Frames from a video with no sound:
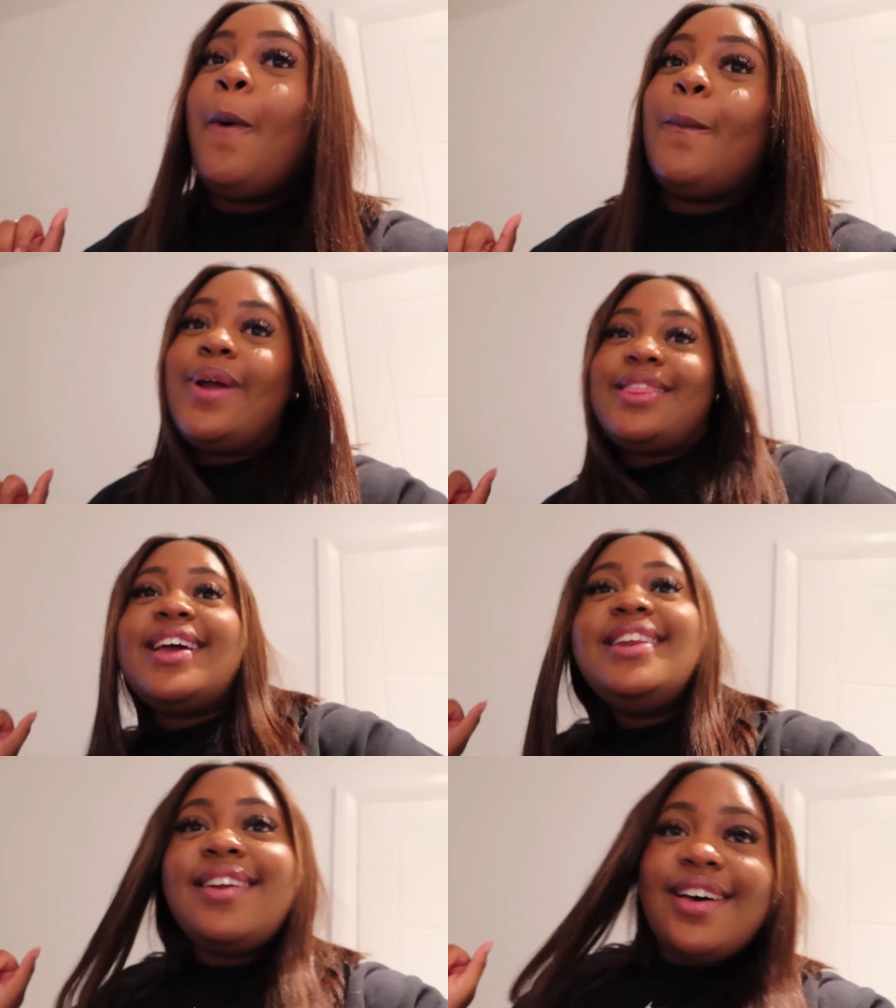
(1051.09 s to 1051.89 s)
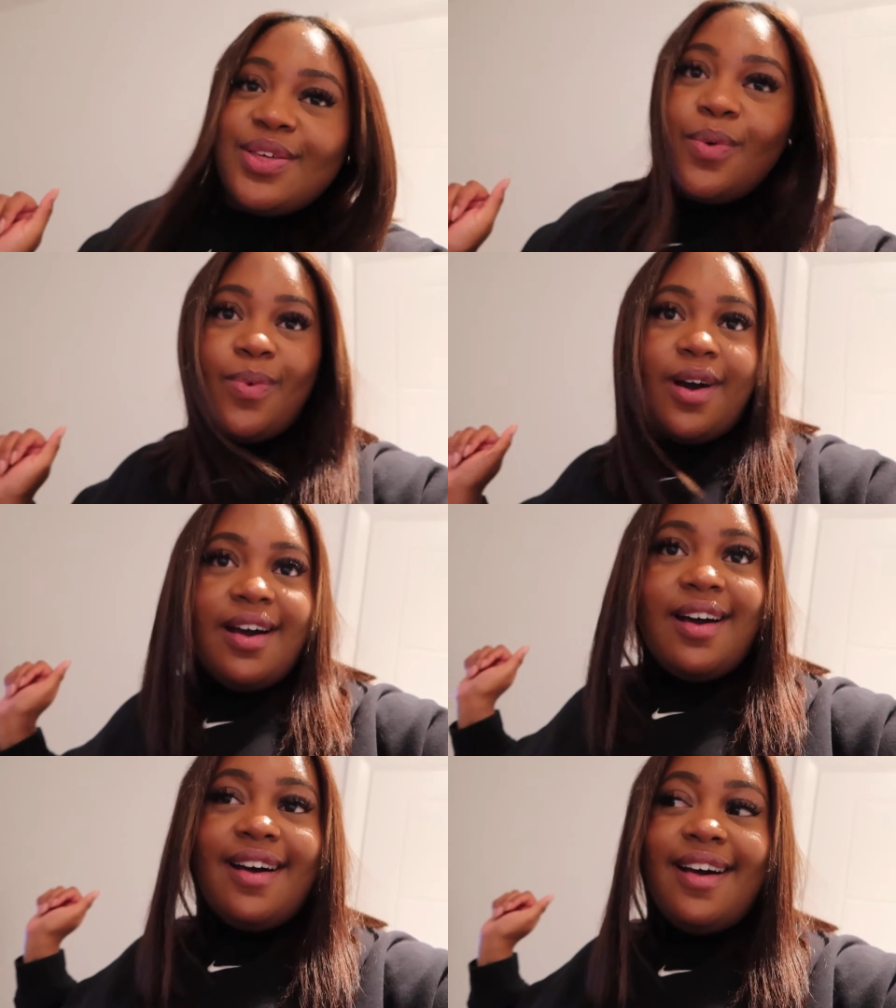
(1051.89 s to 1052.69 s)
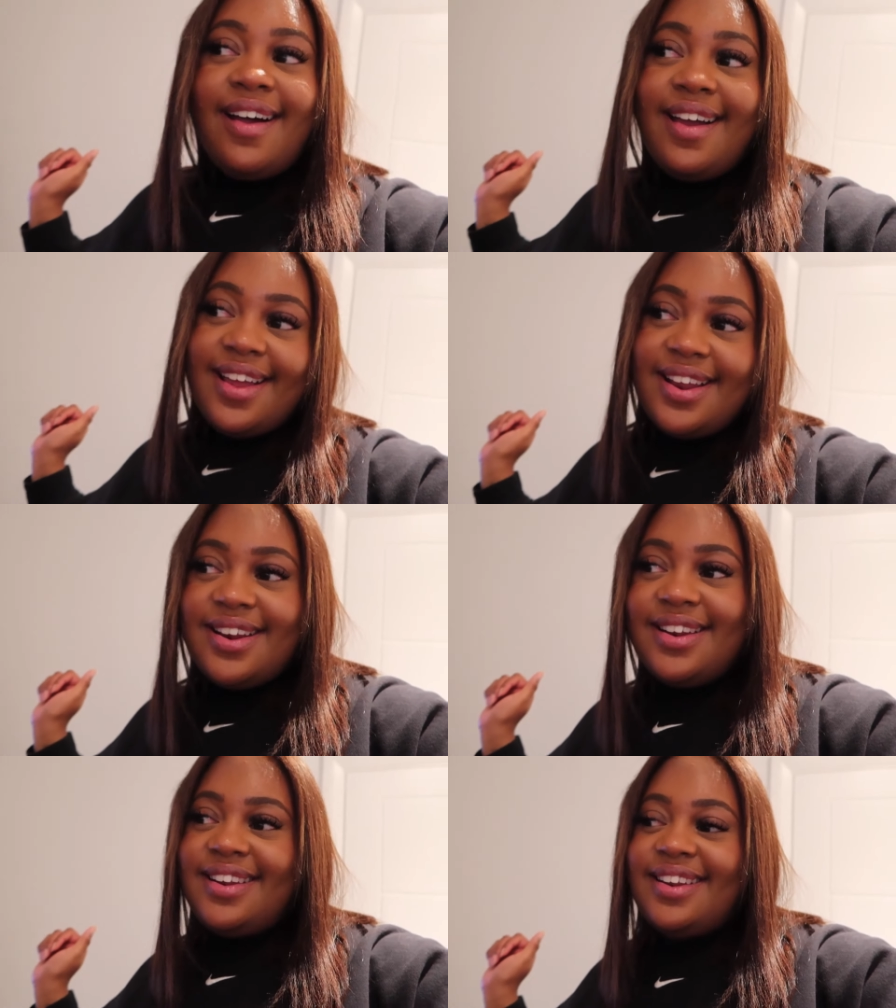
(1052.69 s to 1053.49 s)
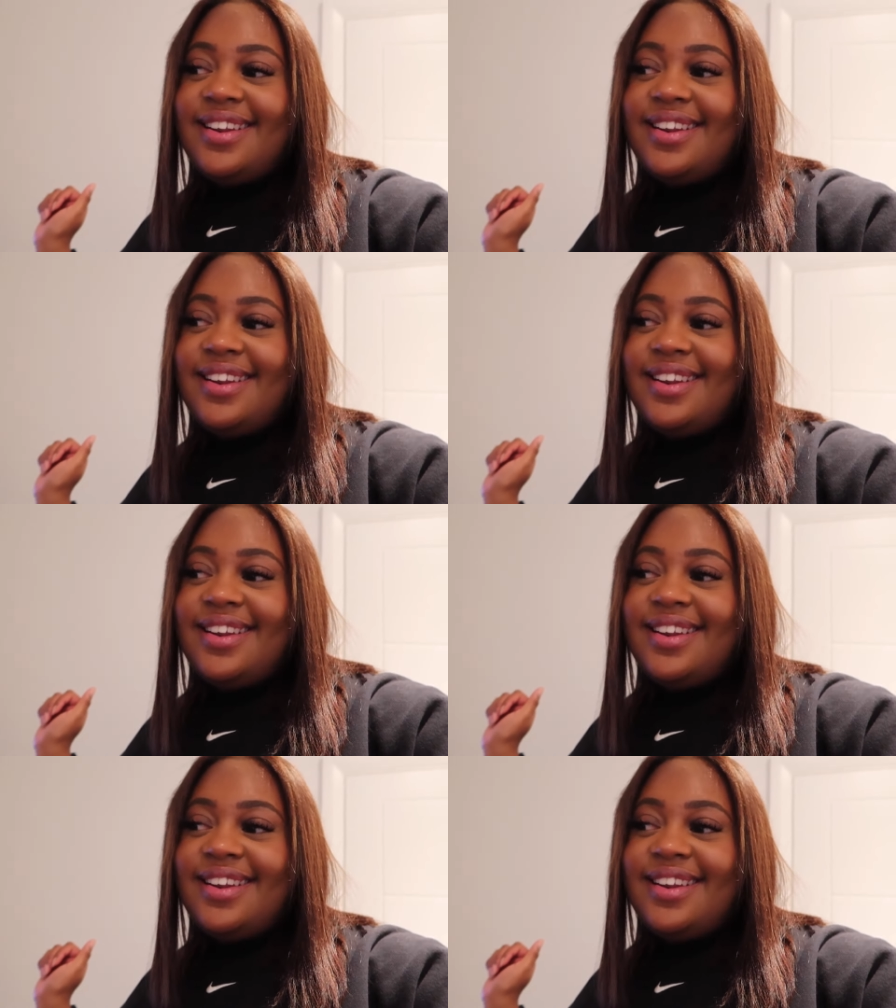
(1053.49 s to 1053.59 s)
with another one.